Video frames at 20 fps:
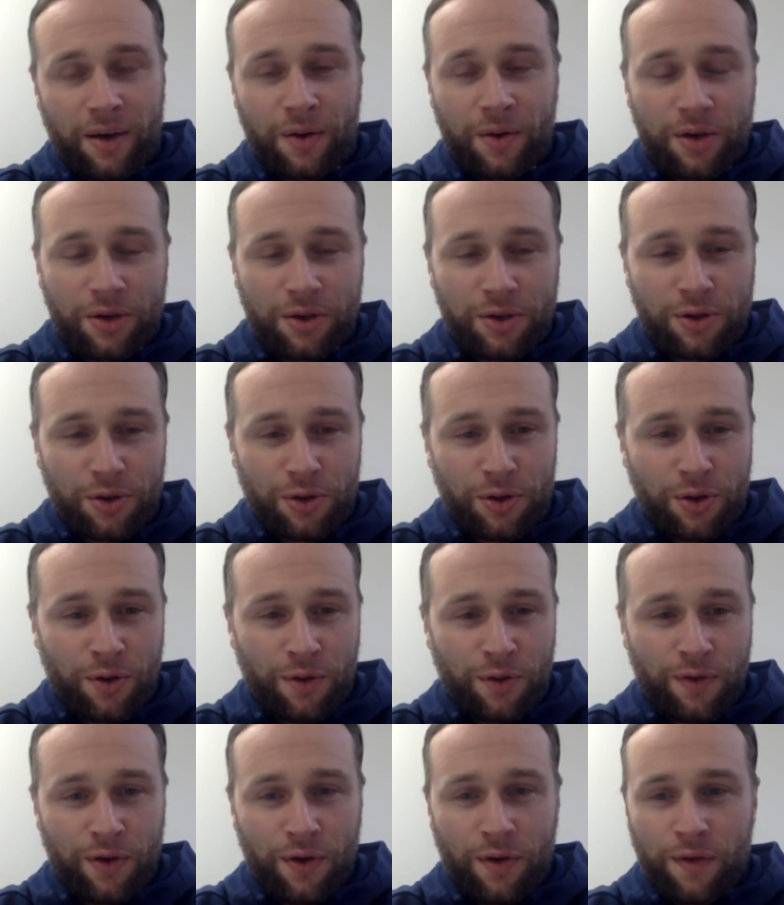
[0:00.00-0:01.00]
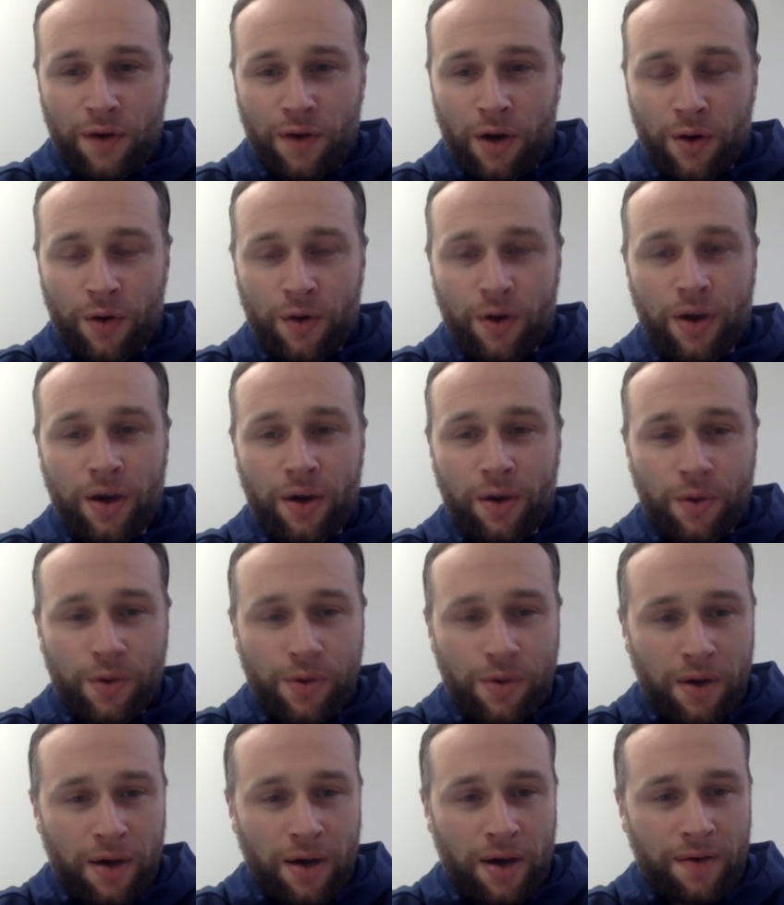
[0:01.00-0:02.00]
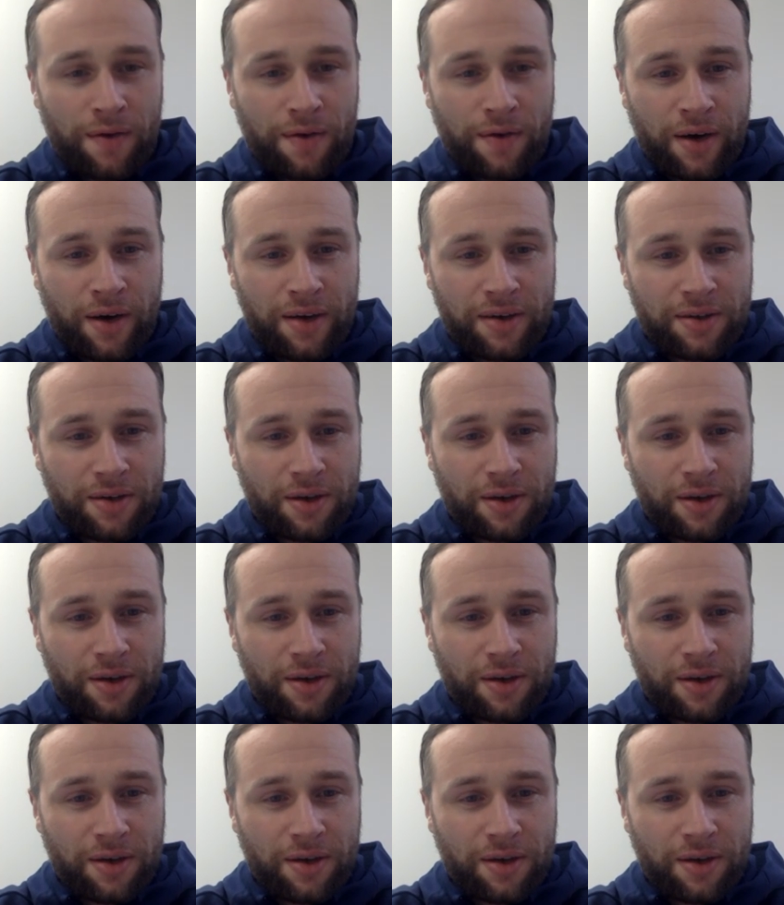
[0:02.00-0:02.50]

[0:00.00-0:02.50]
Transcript: Chris, you follow cricket all your life, right?